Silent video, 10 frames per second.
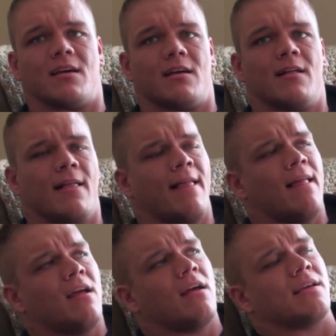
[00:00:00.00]

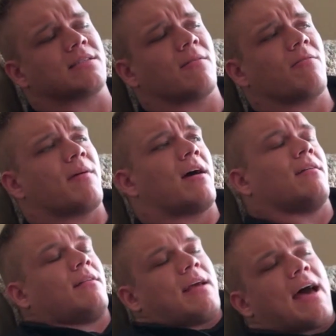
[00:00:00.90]
Yeah. It's something
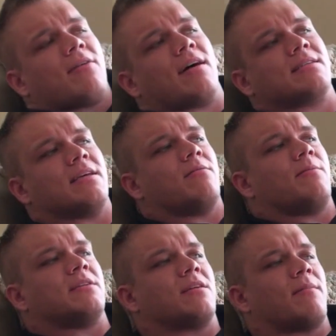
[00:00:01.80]
about how do I seem to
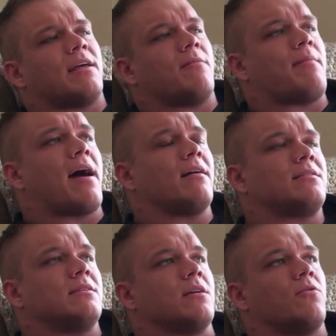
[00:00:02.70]
be somebody that
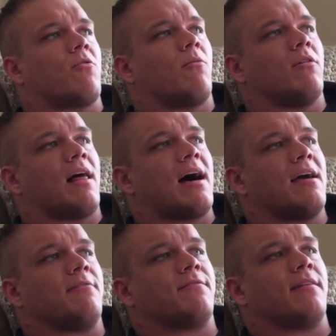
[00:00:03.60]
balances a normal
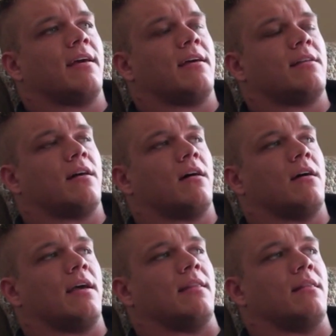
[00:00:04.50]
life and
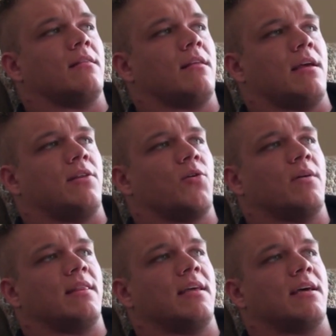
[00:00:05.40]

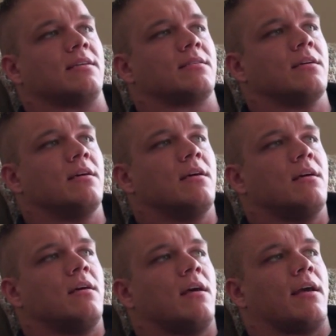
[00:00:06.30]
doing this,
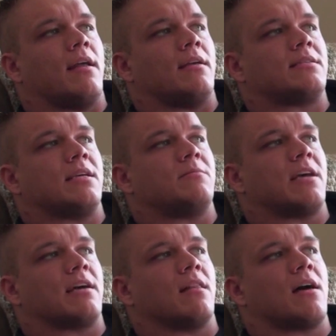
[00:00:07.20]
and it seems
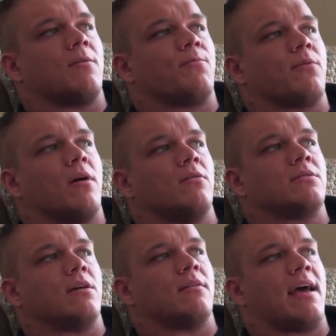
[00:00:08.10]
like a lot of
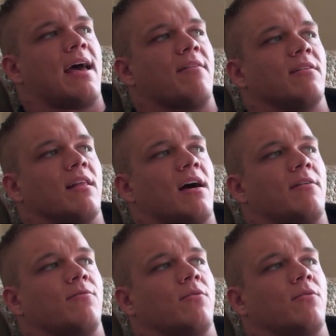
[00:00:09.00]
pros don't have a life.